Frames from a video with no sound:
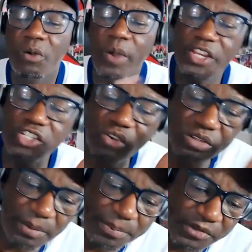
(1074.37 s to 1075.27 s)
when he
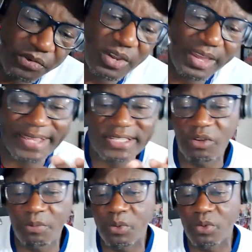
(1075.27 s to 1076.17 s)
scored that beautiful goal against
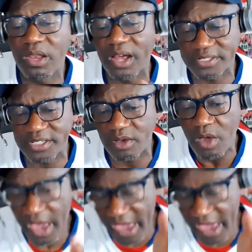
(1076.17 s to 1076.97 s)
Liverpool last season.